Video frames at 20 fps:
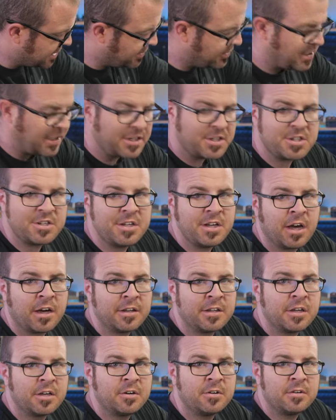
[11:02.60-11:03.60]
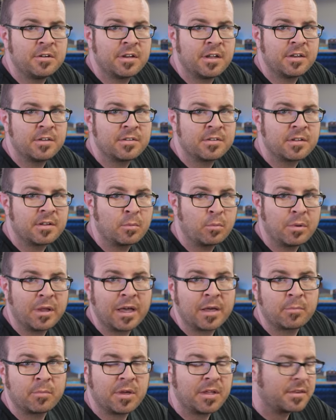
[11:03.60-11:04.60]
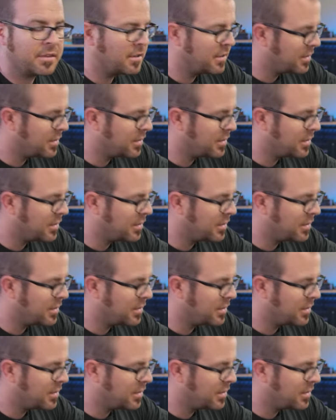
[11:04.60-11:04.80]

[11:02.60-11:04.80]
and even H D audio. And I used a little black pen